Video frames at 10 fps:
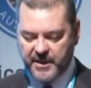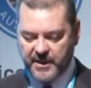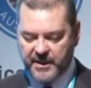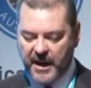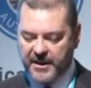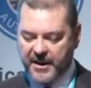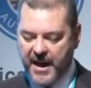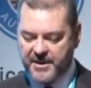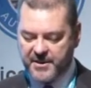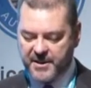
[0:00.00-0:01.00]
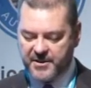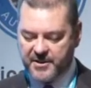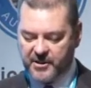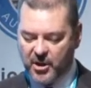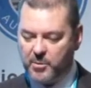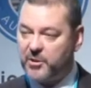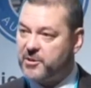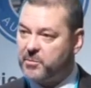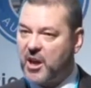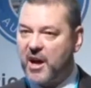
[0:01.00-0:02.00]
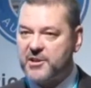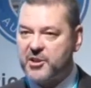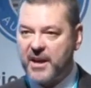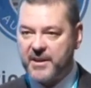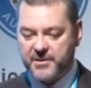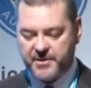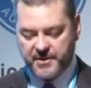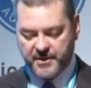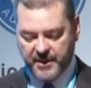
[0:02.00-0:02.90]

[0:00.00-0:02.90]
gaining access to global supply chains,